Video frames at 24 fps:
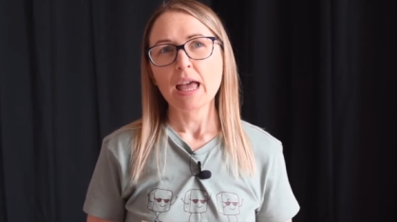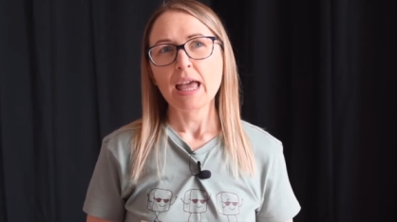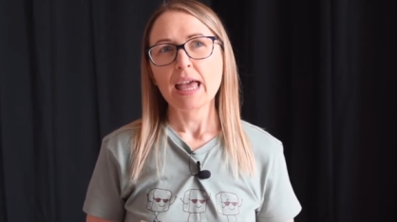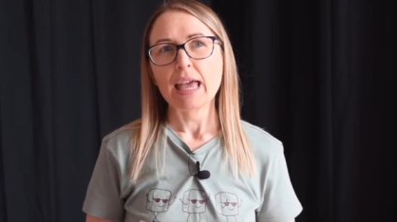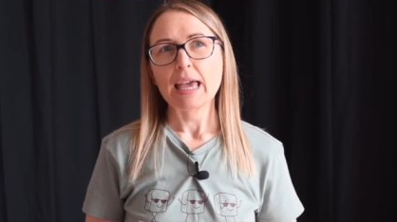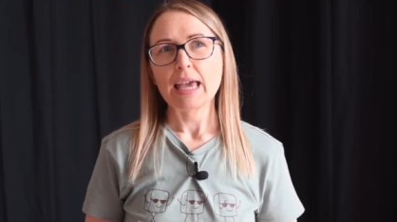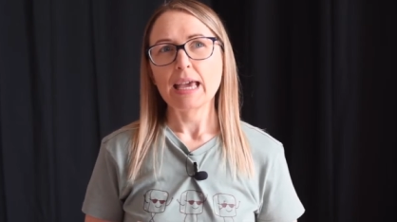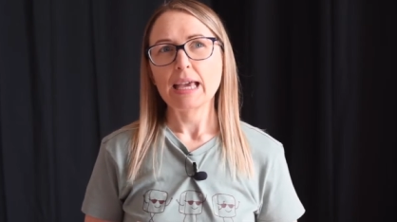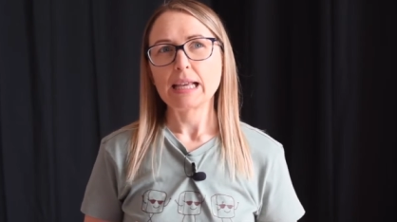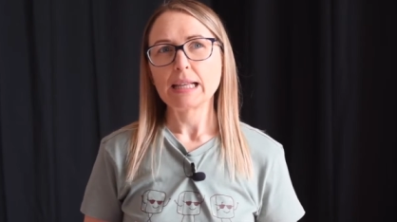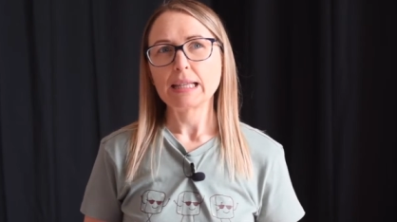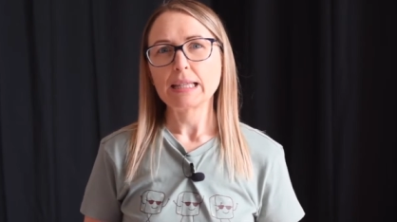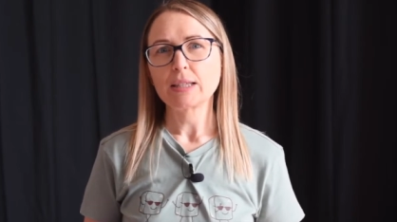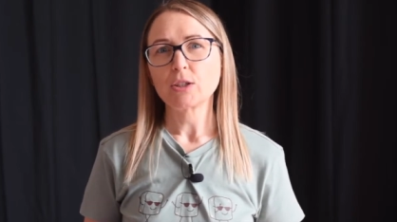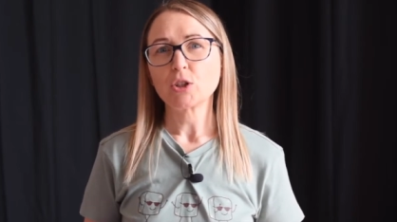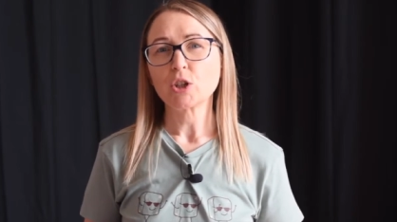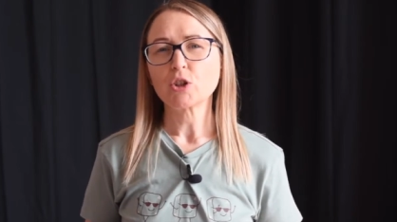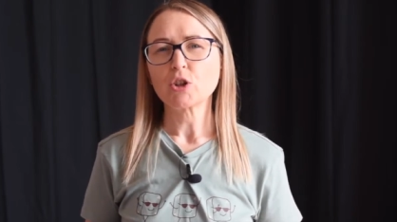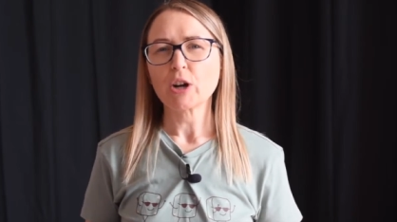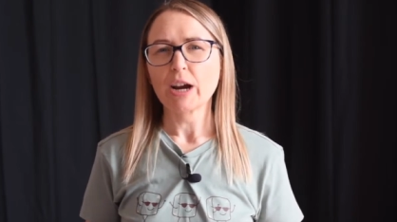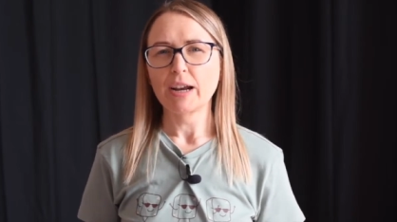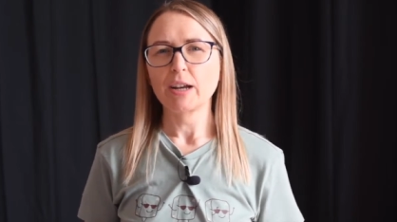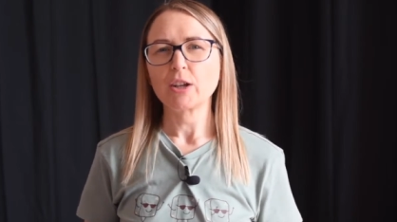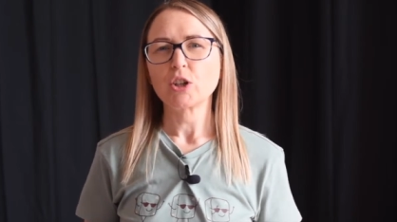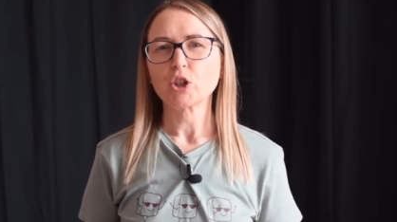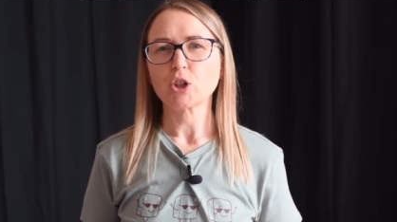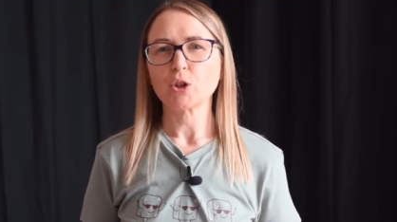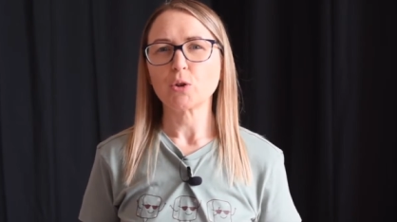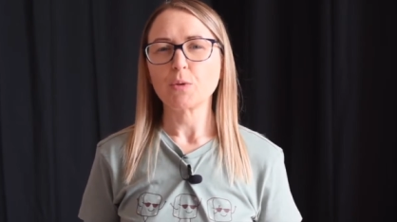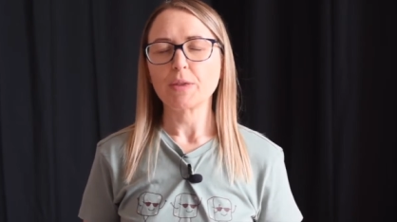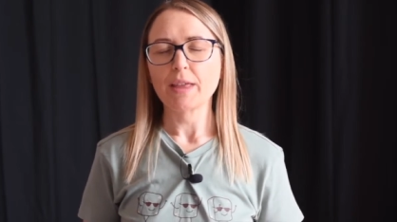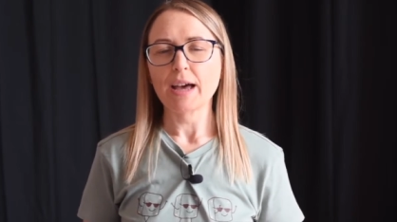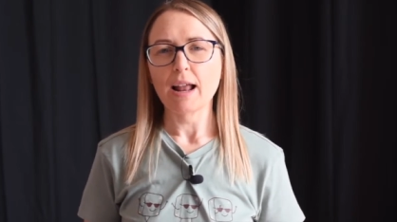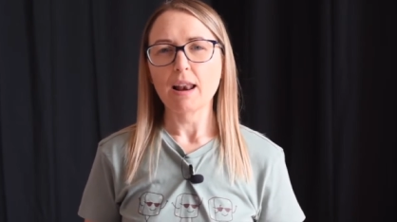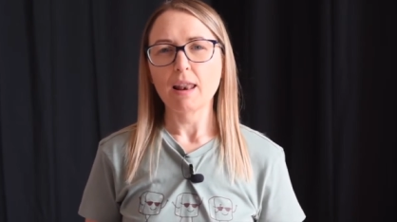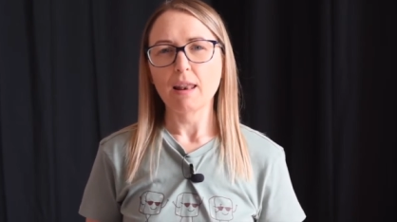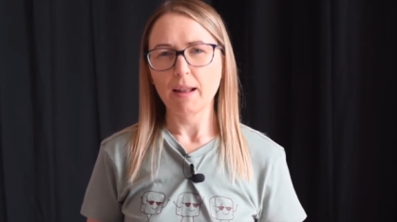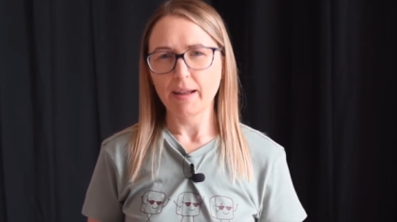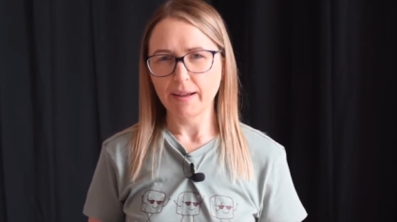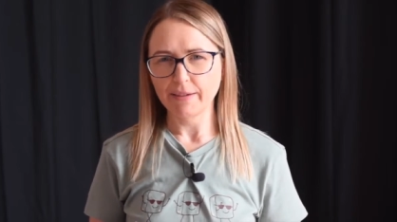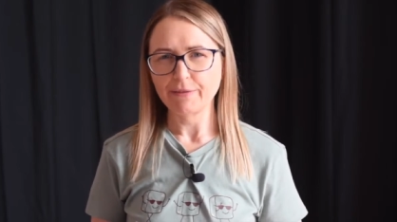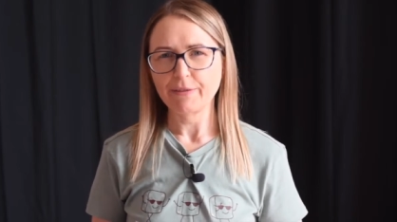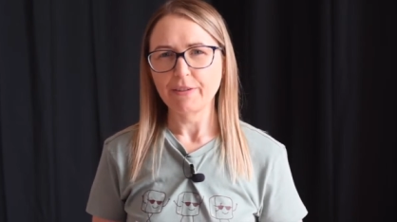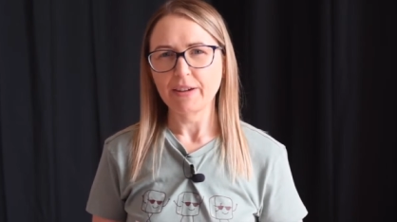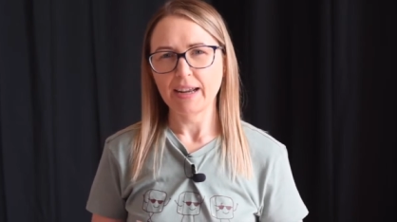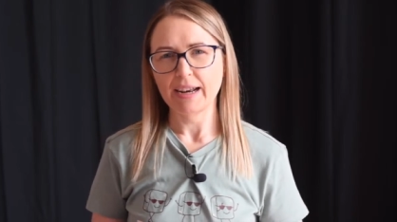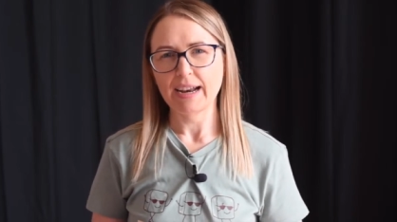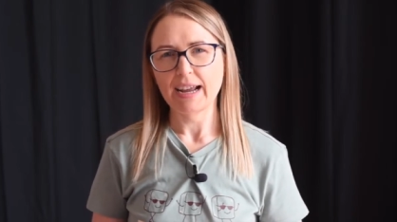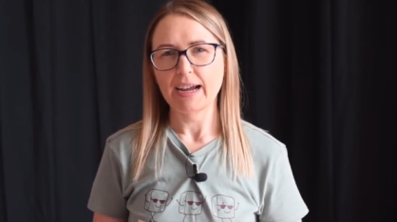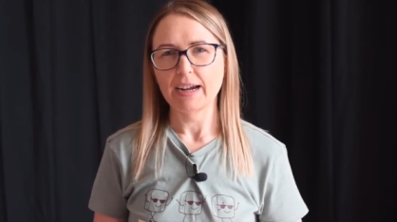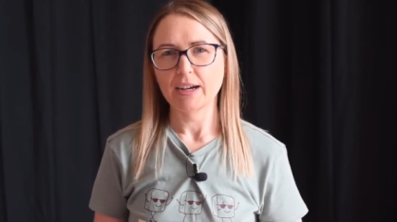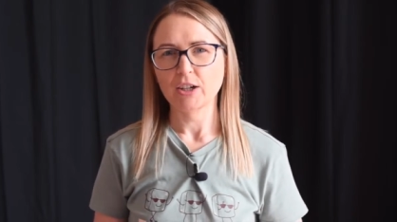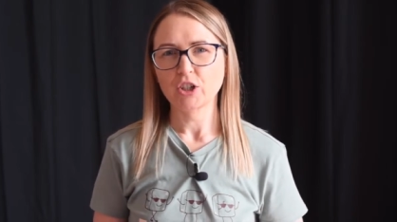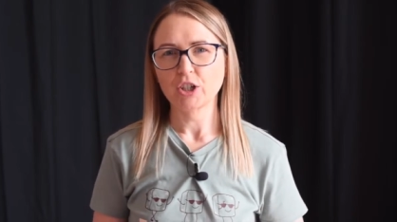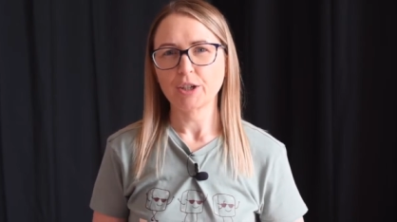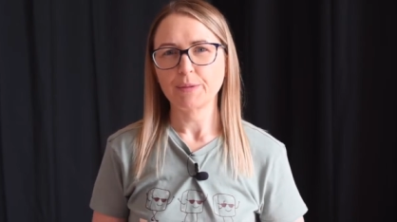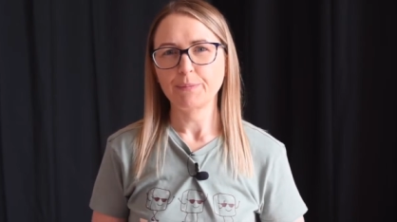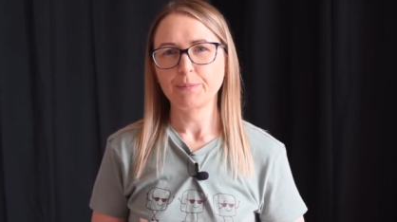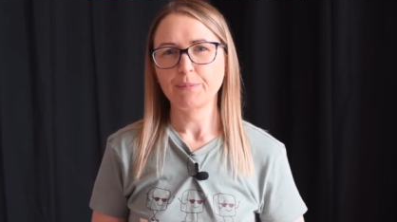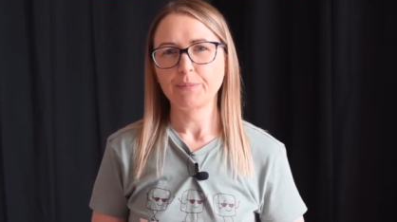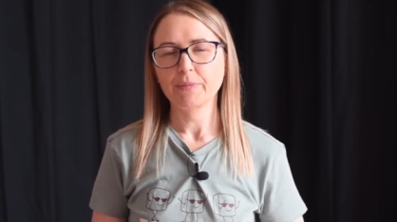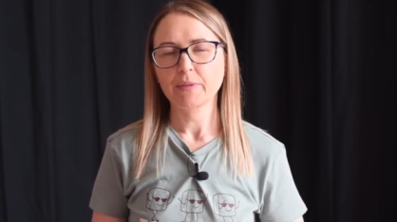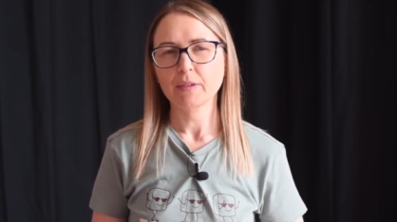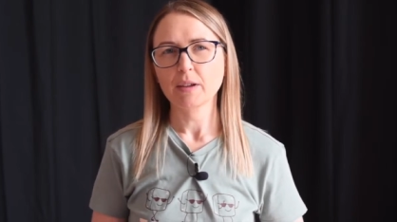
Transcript: is to try to show that love in action.